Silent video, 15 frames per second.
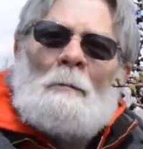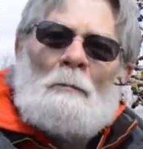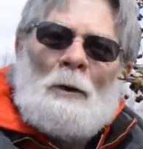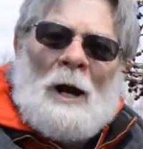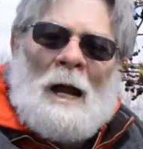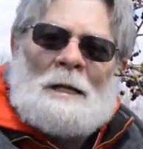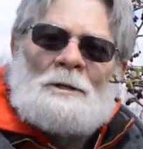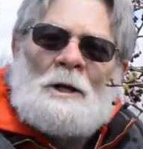
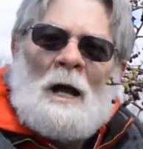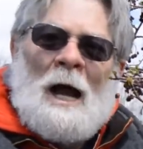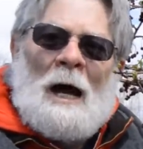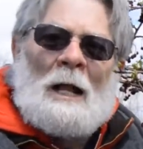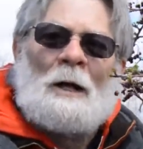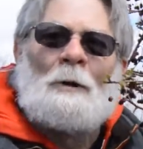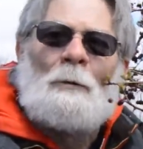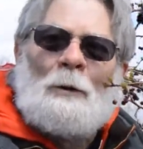branch
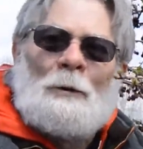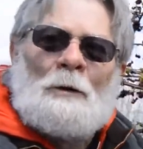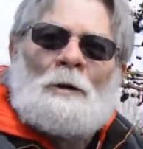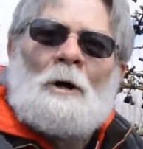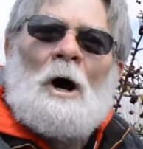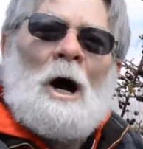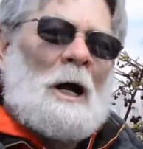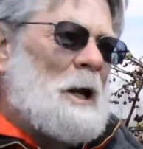collar we were
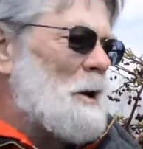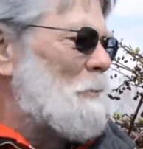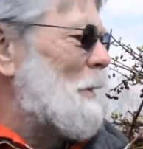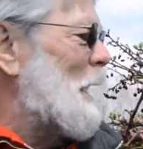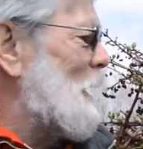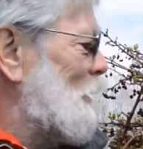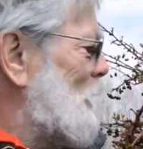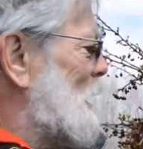talking
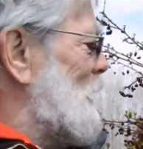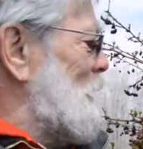about.